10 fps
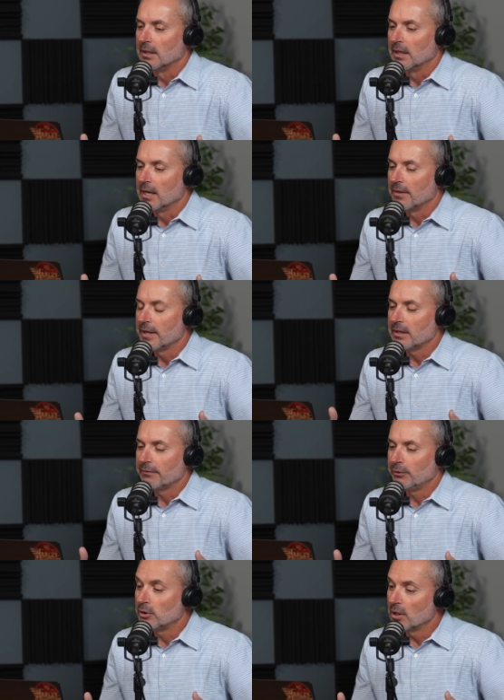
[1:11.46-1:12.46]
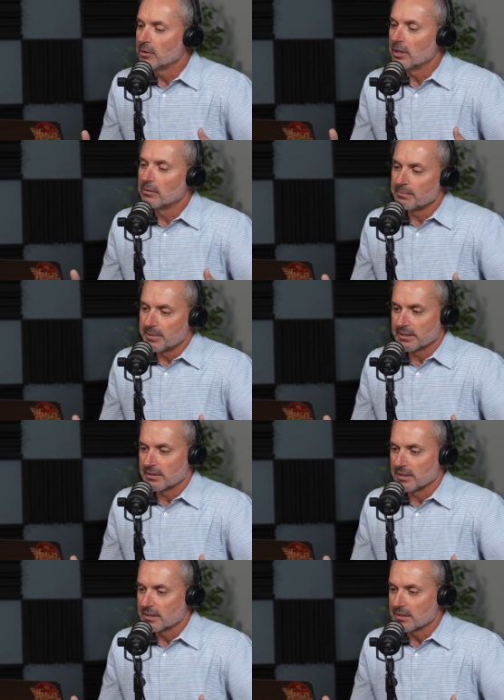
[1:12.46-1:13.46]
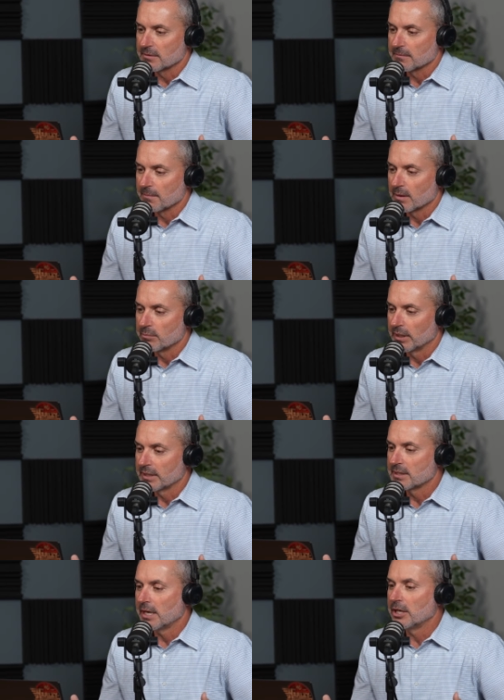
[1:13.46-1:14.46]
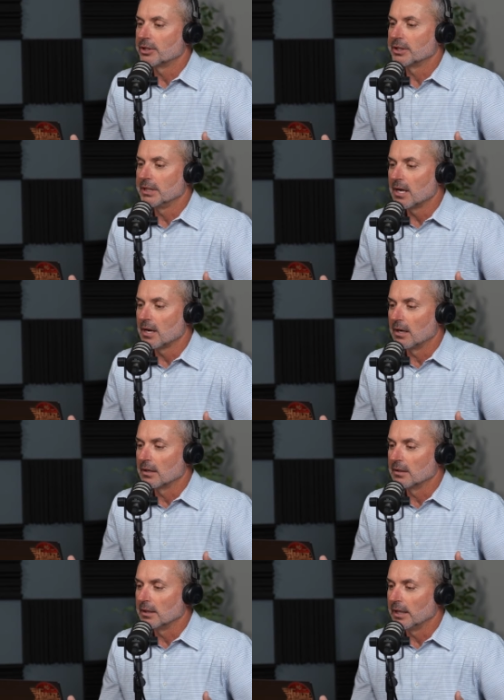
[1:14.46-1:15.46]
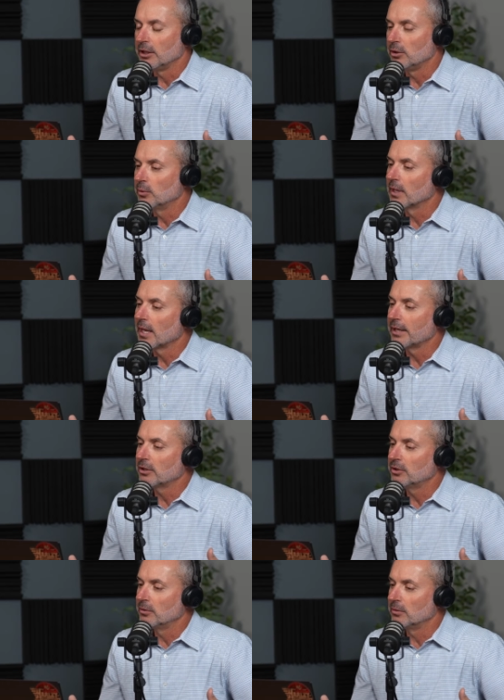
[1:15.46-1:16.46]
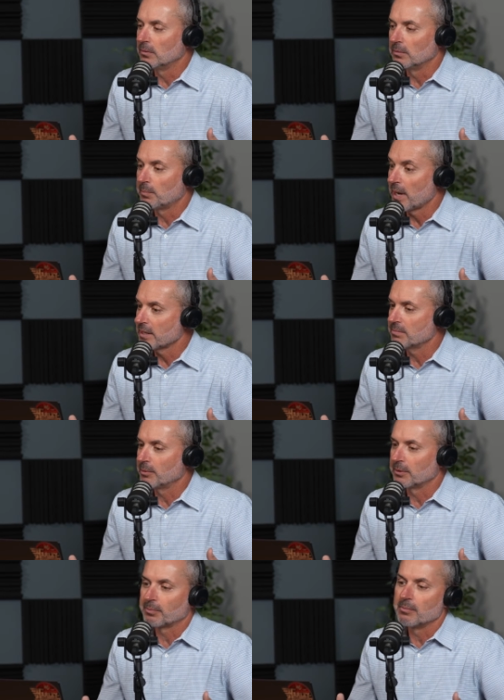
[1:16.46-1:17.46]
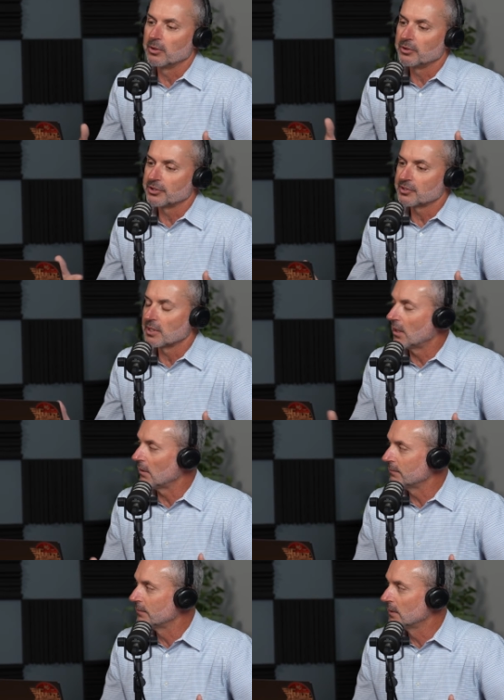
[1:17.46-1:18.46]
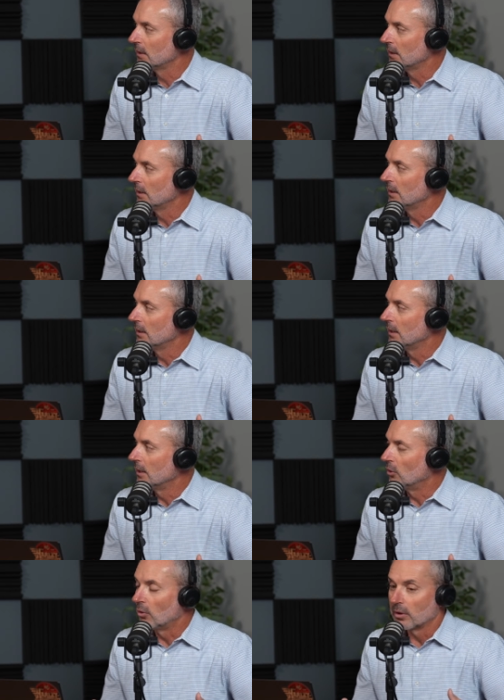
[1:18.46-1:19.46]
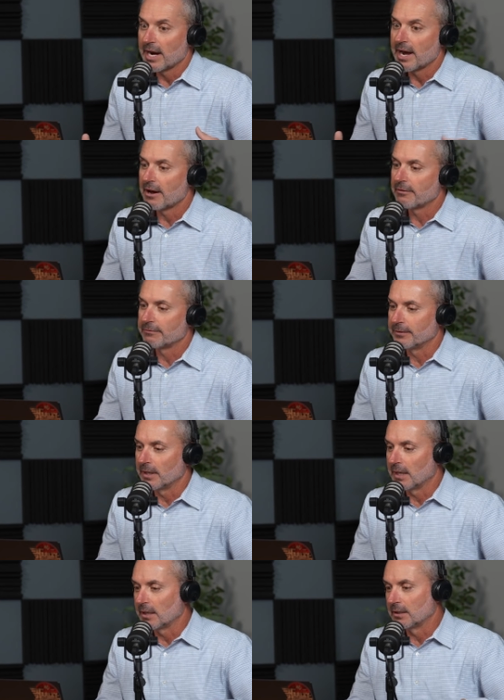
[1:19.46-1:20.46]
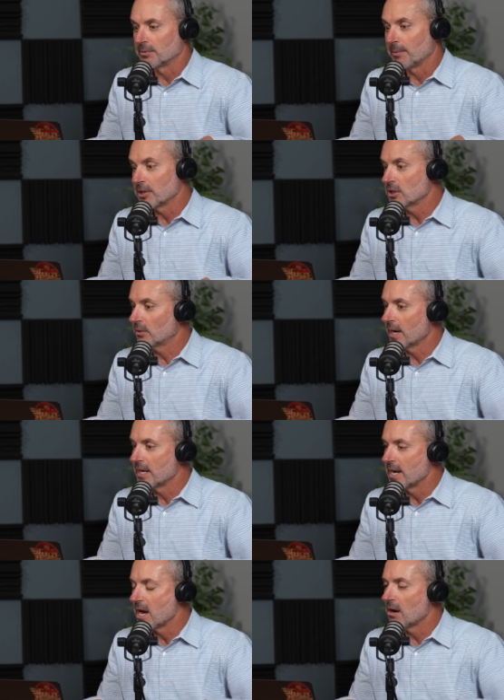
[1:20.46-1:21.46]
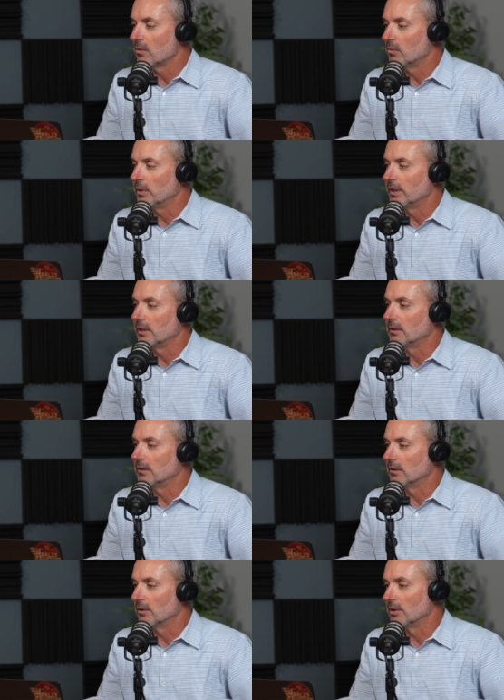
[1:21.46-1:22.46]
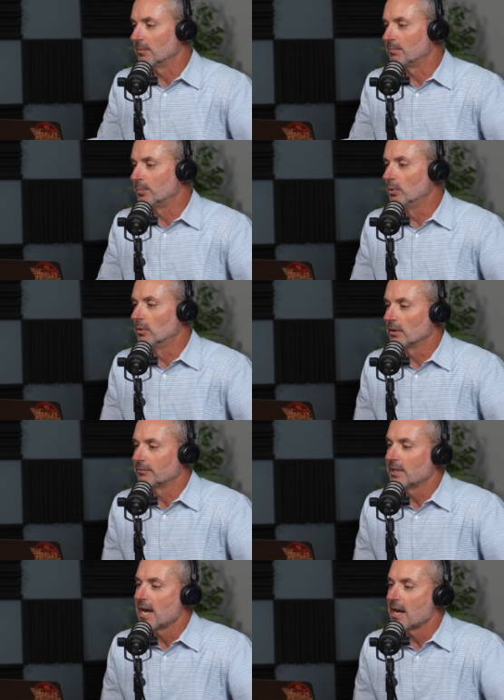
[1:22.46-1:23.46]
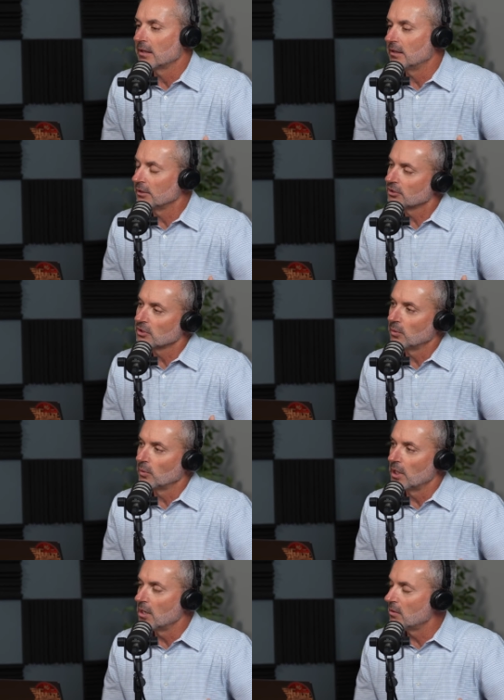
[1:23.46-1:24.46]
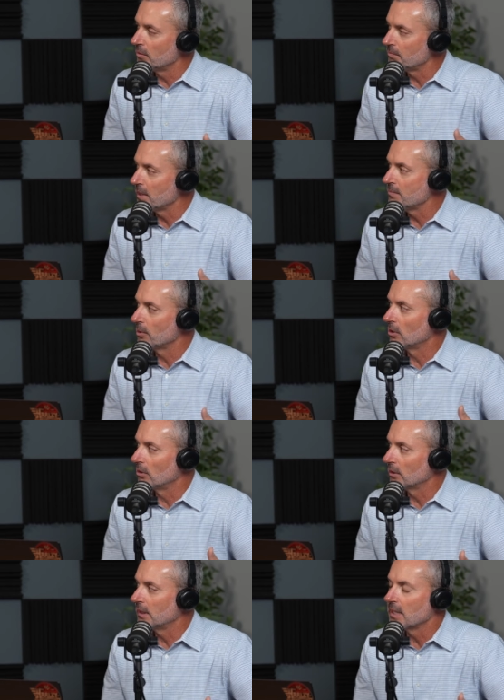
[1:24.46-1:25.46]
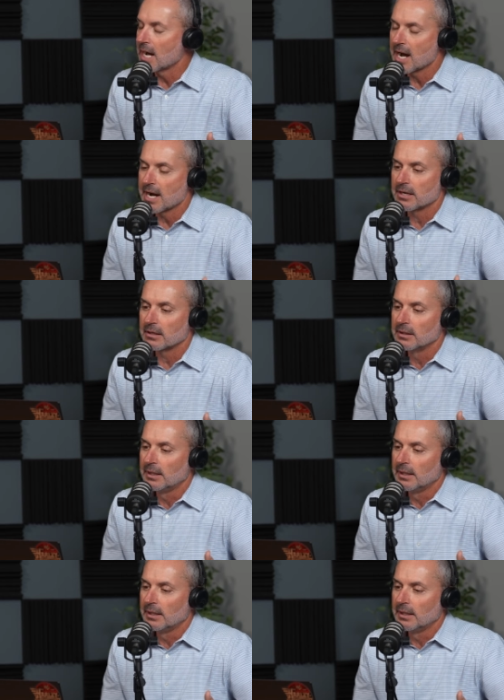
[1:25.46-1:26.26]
And then if you don't own a business, but let's say you're young and you would like to possibly promote yourself or have, uh, especially right now when the pool of talent is so low and people are looking to hire,